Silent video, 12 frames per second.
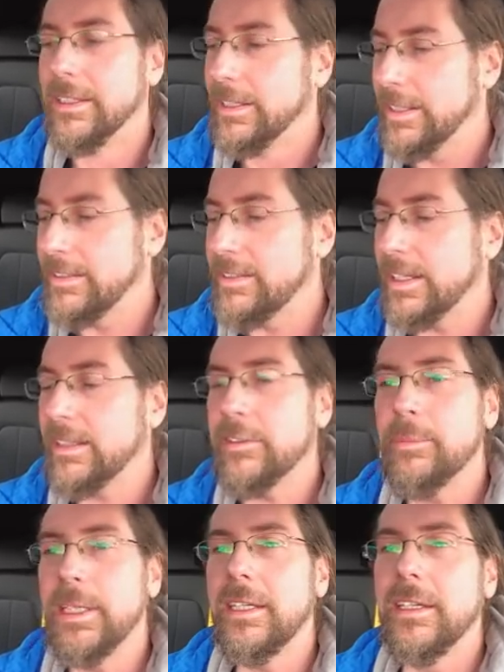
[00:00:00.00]
It tells
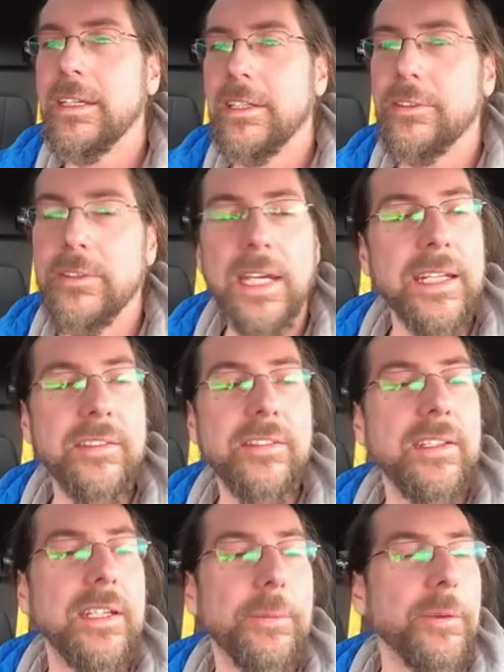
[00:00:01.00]
me to not
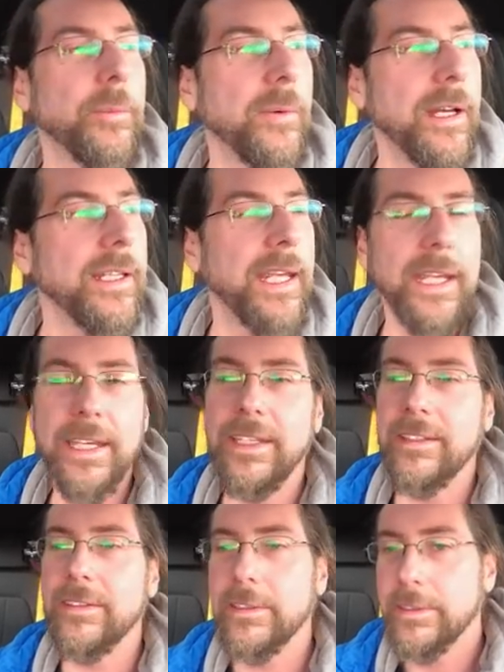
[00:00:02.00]
steer with one hand.